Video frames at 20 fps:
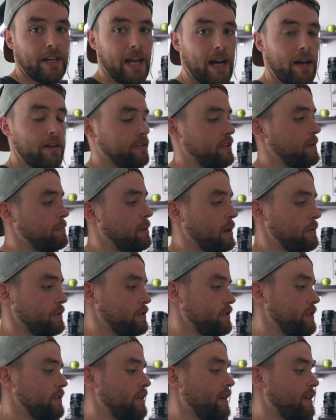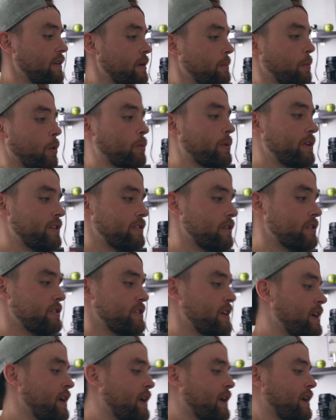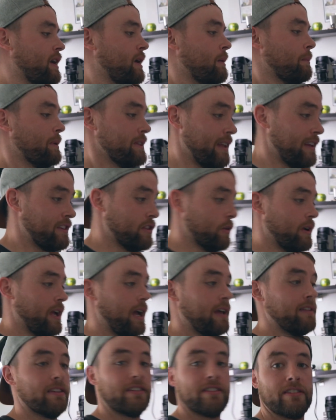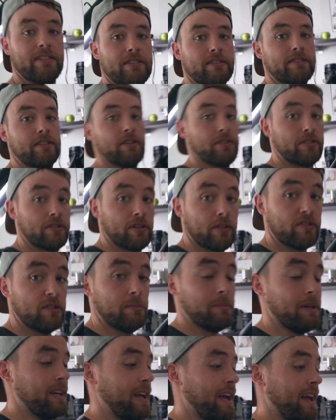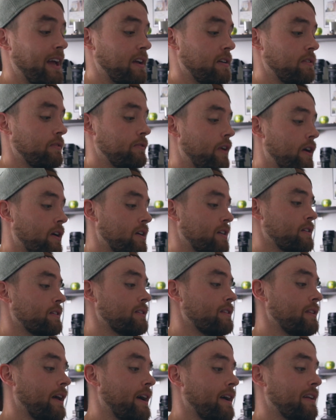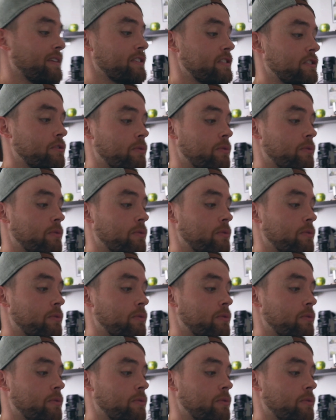announced. I probably should have done a little more research, but that's okay. This is still served to be a very good lens,